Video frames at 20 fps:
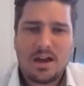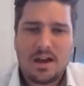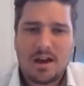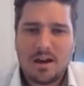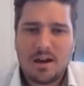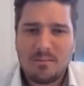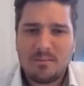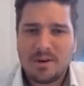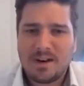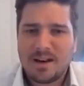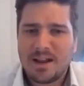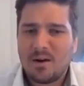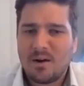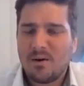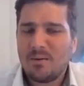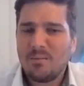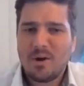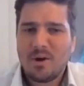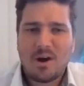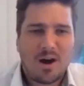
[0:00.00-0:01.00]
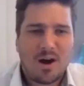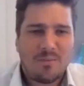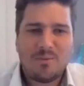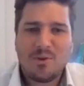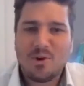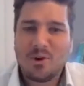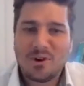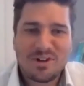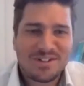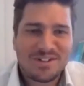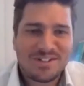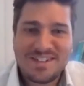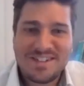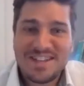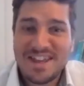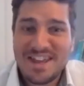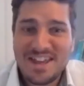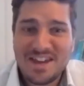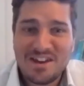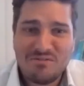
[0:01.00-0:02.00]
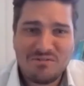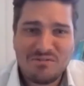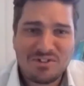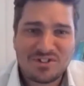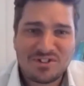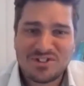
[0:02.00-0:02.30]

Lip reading: Now, I'm not going to sit here and